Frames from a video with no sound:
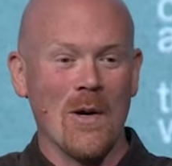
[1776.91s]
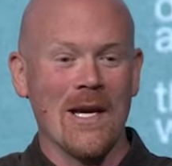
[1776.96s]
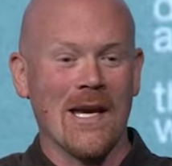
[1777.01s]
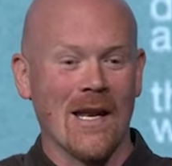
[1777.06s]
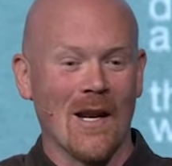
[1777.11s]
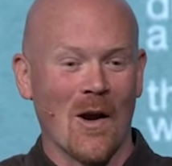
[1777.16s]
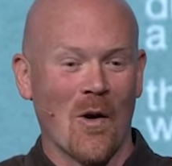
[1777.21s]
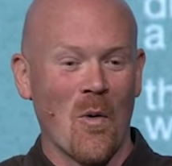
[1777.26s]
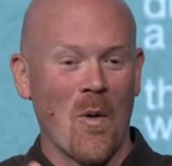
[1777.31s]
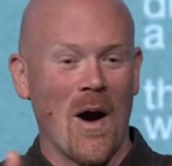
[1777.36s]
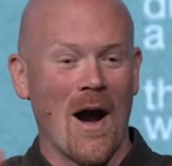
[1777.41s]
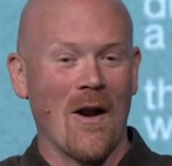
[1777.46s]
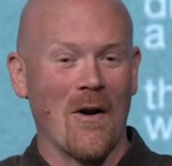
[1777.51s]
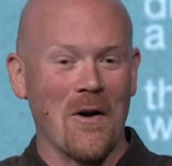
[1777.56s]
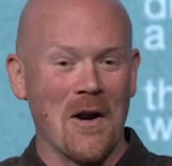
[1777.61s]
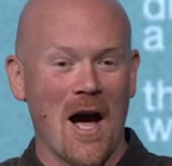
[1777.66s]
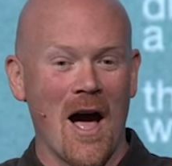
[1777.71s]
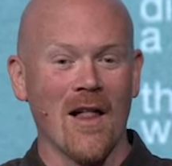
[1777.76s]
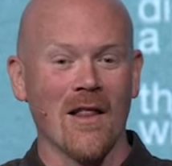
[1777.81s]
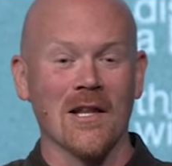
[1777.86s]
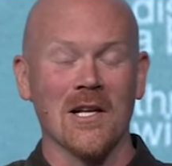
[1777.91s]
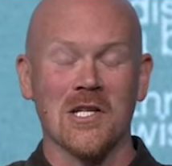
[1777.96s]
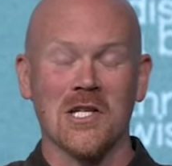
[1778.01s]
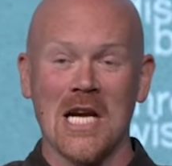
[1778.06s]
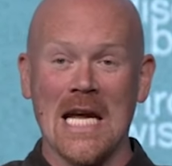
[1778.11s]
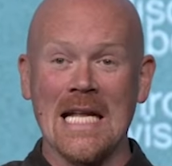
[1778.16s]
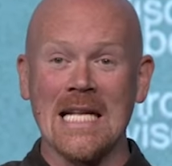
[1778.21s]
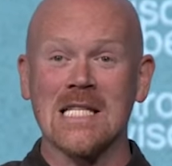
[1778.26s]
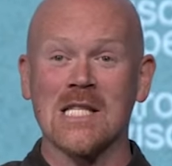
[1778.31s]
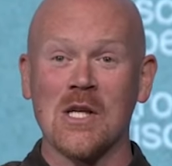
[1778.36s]
can acquire knowledge,
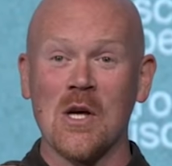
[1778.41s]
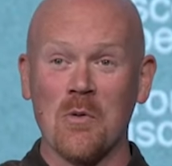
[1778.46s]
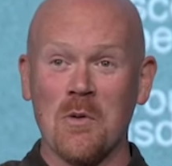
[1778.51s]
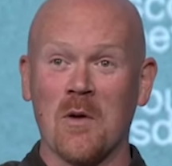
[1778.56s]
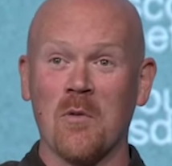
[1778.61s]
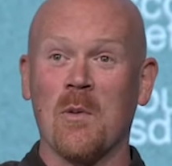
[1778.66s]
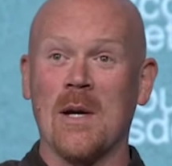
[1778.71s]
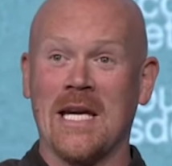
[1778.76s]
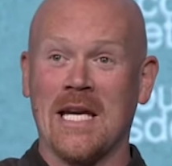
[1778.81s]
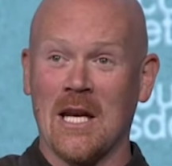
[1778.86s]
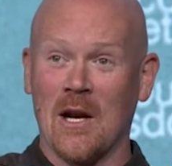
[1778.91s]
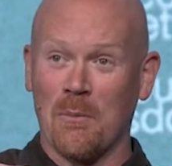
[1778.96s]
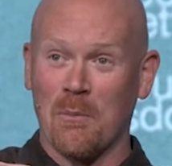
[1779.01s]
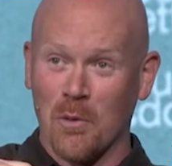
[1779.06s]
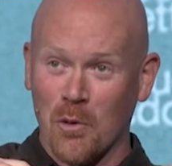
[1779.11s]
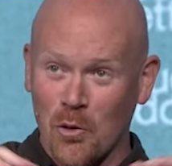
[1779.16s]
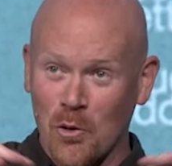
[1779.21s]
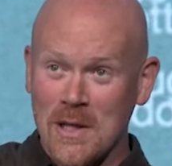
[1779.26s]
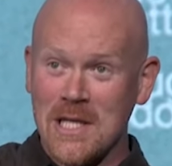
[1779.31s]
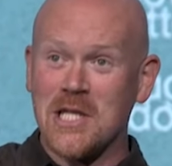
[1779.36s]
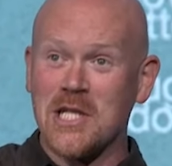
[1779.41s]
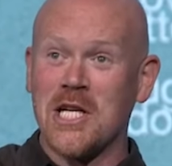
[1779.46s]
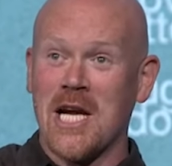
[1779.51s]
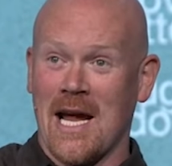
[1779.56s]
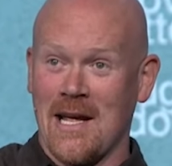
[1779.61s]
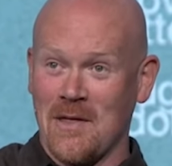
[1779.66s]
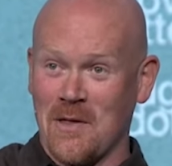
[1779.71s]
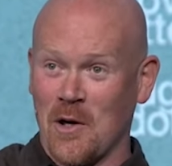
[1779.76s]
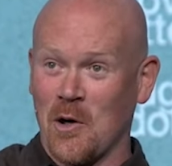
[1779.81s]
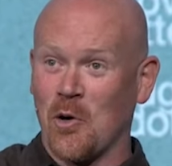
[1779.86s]
it's so that we can
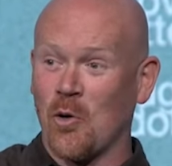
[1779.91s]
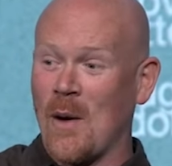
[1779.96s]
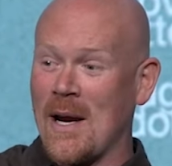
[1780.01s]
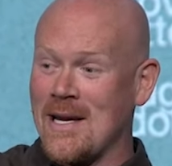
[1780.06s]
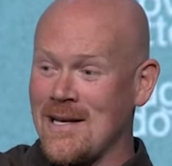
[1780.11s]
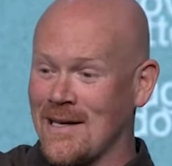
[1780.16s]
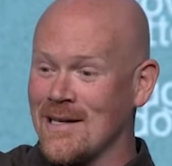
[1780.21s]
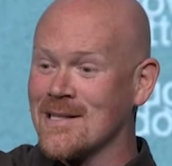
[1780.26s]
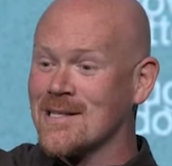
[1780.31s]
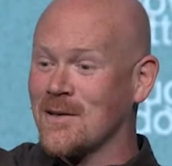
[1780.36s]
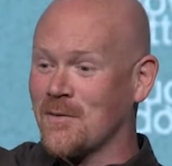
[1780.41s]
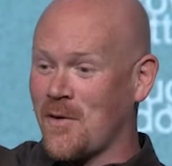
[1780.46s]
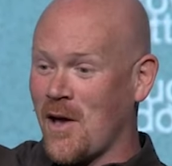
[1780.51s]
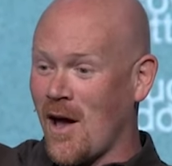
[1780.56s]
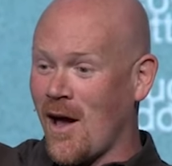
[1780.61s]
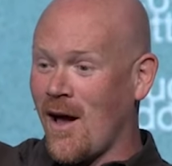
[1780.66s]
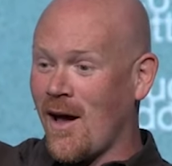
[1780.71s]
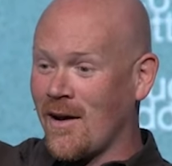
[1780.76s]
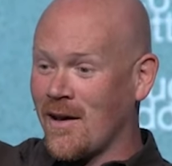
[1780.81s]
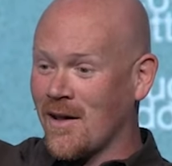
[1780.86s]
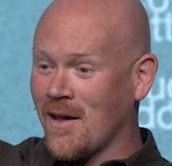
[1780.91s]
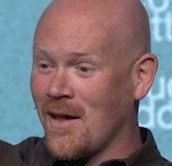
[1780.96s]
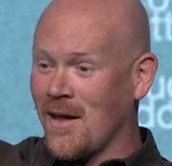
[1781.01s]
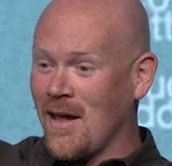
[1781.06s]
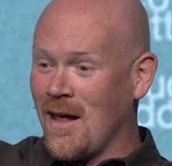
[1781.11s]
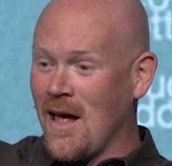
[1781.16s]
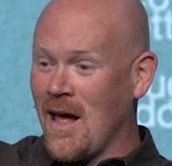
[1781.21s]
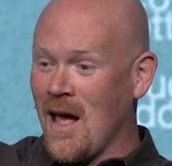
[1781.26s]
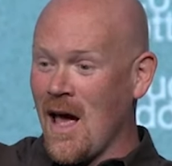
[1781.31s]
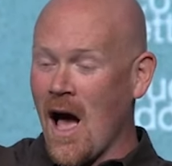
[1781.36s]
appreciate the greatness of God,
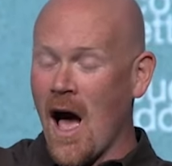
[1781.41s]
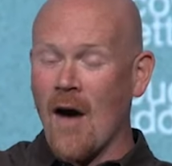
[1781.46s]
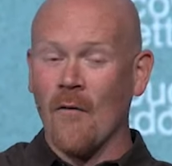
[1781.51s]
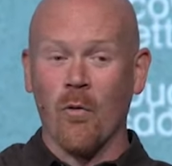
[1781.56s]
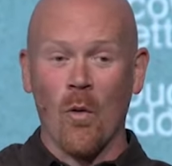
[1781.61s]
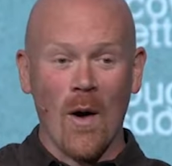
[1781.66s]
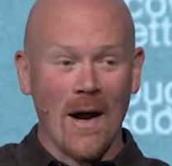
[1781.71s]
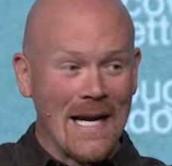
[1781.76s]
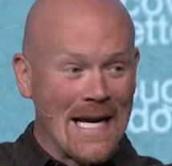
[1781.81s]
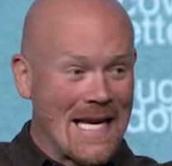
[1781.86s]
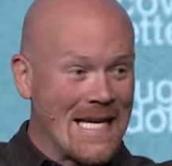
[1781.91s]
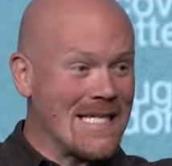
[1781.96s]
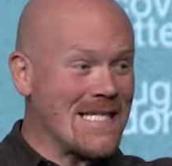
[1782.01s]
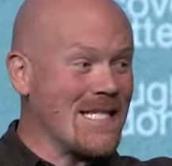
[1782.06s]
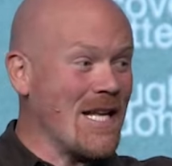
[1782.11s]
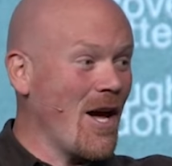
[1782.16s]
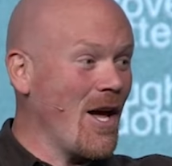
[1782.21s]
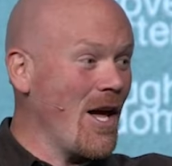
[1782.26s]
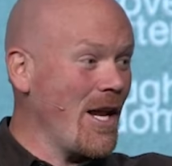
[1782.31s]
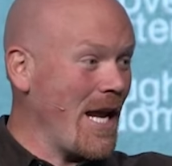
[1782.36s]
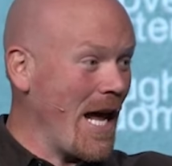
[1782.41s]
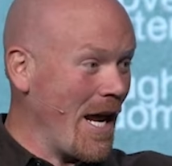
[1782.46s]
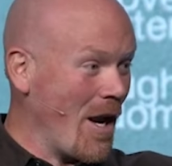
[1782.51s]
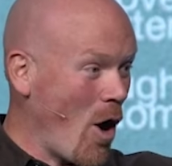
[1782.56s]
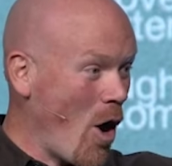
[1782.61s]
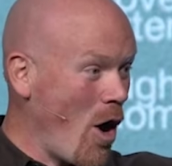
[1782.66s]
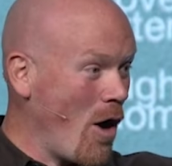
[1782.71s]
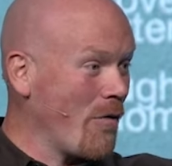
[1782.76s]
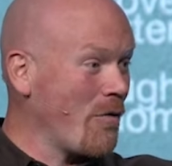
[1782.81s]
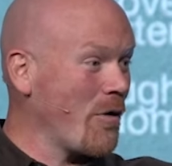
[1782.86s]
of what He's done and
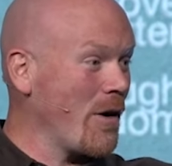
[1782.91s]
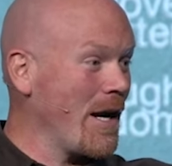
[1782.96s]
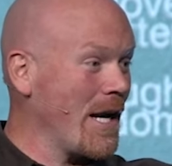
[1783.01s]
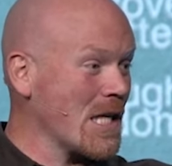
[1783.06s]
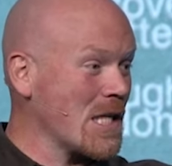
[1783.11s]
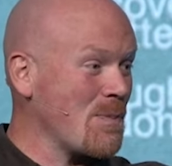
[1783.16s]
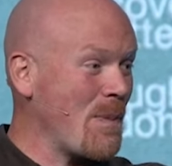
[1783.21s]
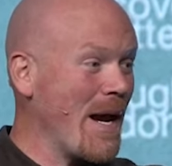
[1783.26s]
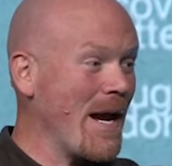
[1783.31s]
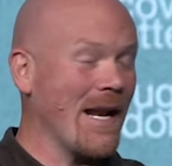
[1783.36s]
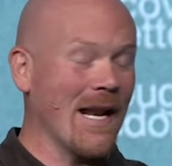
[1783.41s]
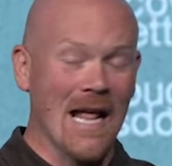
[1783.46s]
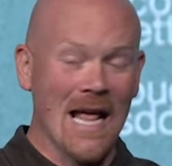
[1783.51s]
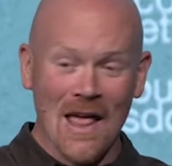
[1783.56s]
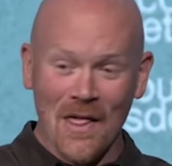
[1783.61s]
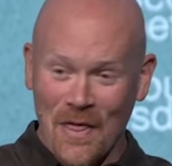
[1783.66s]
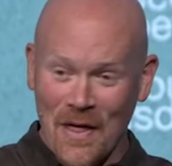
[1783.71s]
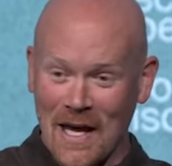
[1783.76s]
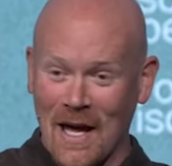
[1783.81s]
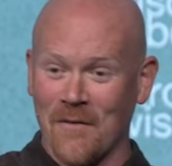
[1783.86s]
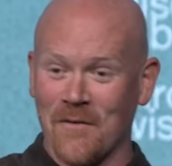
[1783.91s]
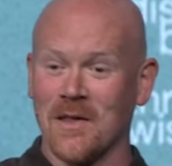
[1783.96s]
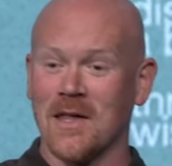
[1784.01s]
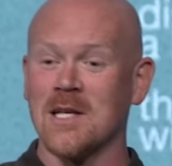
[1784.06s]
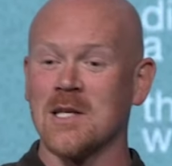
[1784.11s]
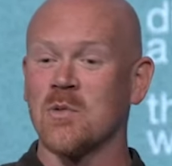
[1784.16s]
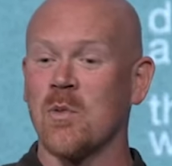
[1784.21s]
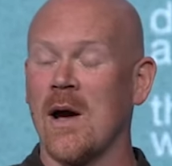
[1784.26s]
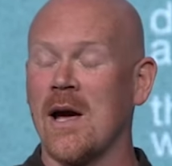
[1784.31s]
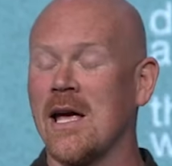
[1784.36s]
offered and expanded. Think of it
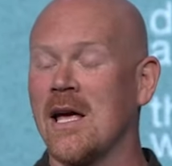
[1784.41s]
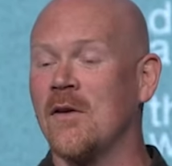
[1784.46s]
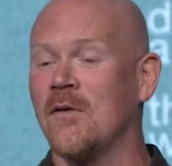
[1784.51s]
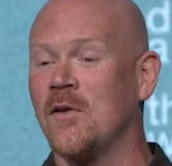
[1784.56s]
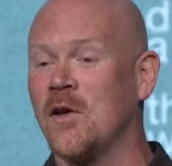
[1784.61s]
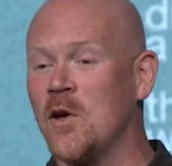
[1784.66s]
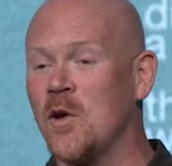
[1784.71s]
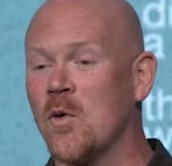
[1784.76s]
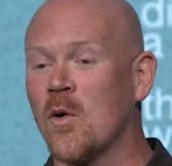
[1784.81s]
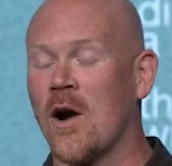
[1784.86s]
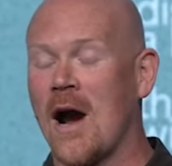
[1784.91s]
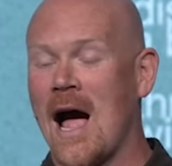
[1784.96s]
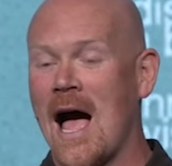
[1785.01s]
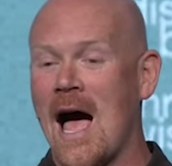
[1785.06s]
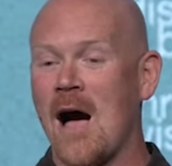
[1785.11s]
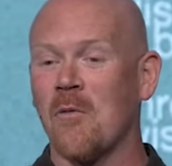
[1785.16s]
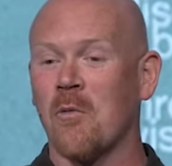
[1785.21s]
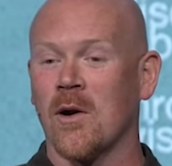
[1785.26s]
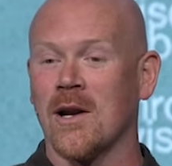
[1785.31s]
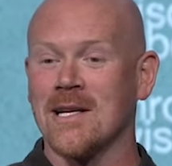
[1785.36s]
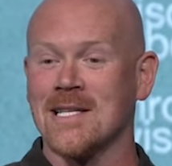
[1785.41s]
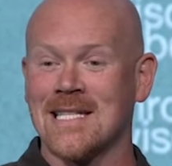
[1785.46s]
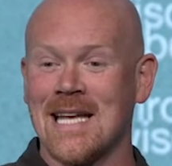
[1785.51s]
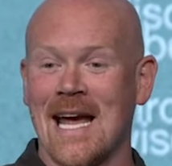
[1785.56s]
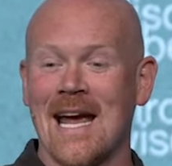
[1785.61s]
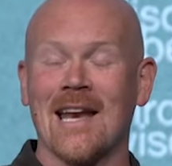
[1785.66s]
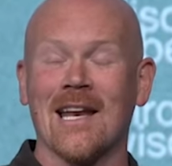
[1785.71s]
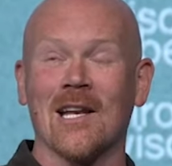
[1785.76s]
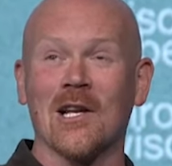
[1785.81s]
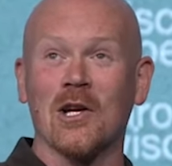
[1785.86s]
this way if you or I were to
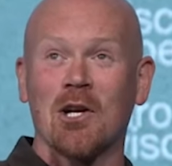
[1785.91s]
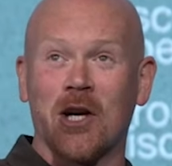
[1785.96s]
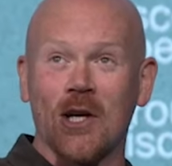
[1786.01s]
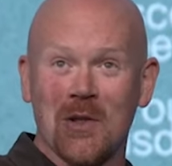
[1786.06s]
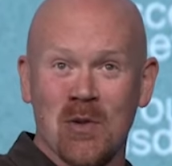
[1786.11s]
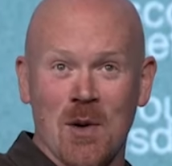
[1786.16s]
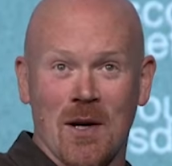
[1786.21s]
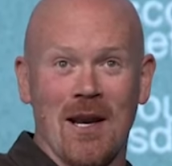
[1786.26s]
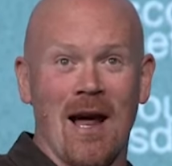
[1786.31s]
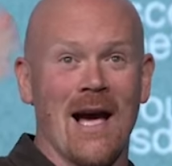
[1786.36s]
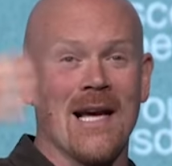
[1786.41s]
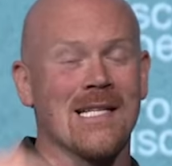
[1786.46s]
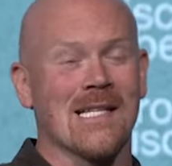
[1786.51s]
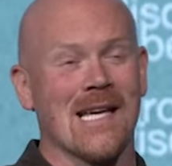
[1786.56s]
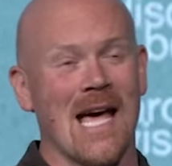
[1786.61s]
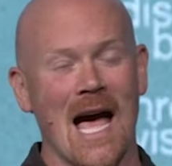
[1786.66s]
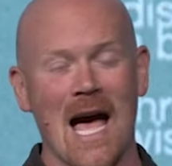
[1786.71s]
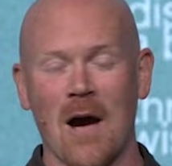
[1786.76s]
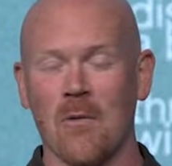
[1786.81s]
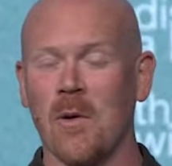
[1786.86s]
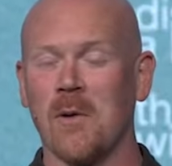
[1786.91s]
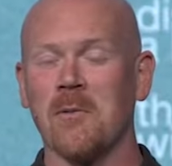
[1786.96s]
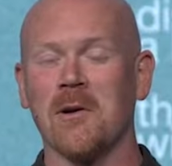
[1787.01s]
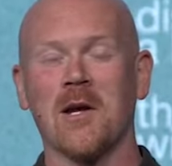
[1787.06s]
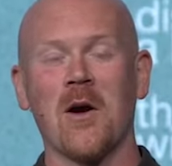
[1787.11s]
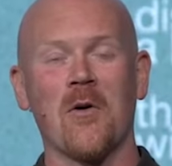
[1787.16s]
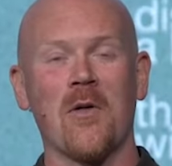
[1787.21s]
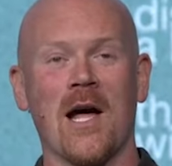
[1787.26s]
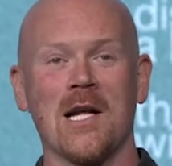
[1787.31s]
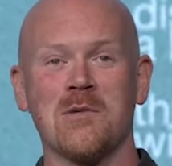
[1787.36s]
stand and look into a night sky, we would
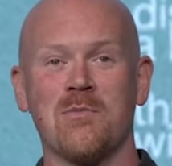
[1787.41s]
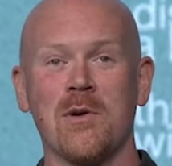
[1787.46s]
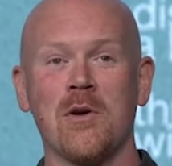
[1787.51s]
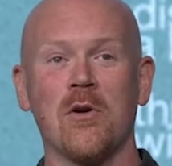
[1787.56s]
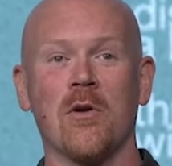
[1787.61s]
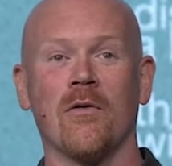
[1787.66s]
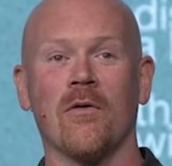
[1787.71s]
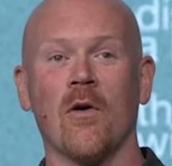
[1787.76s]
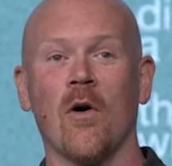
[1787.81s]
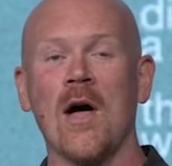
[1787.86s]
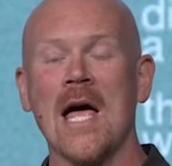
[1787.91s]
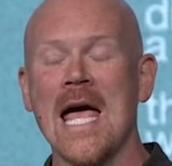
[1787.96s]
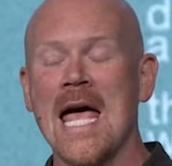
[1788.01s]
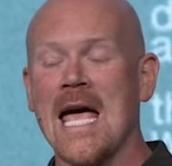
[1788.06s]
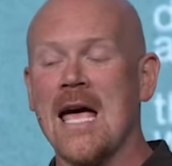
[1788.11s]
go, That's beautiful.